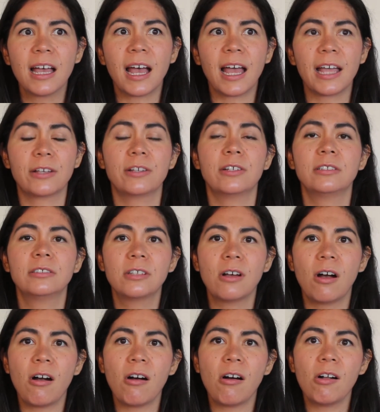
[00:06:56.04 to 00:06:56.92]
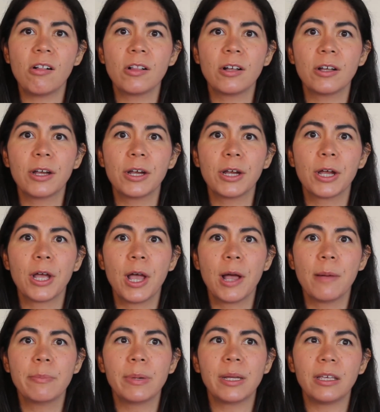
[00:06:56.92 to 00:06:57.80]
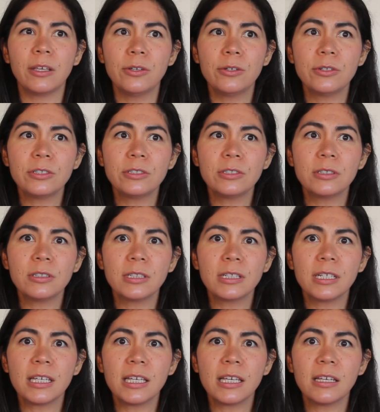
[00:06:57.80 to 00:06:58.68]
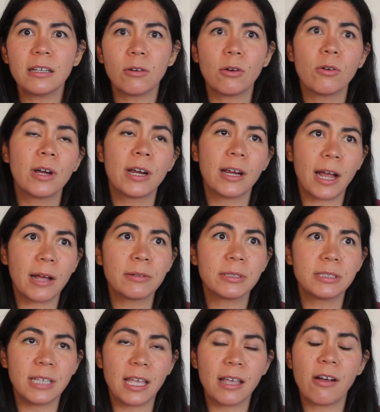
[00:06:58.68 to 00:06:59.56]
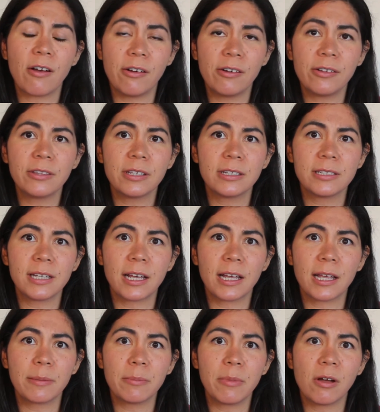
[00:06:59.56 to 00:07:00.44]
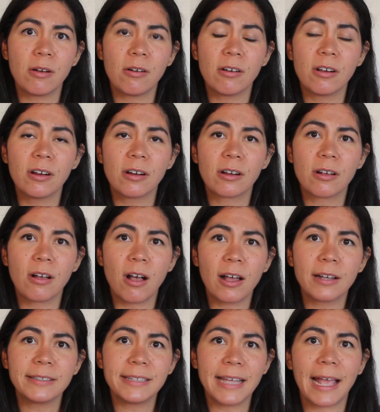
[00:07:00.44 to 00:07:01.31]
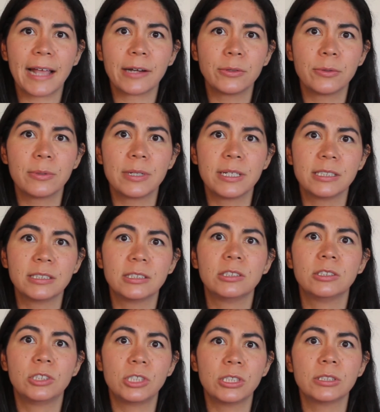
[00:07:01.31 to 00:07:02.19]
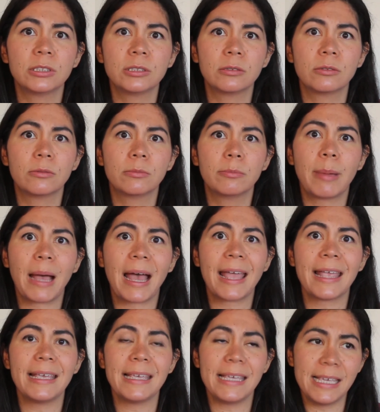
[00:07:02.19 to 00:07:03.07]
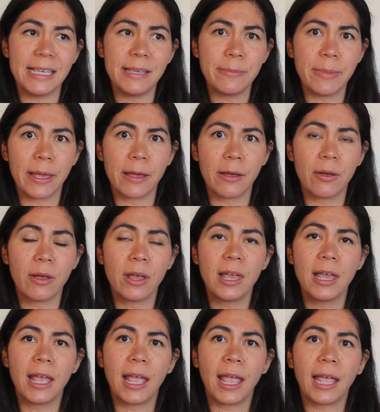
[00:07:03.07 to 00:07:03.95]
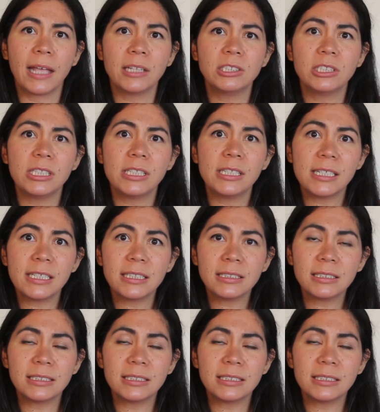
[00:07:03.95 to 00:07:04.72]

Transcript: I could call her, but usually, or I would say all the time, our contact was just by email. And she did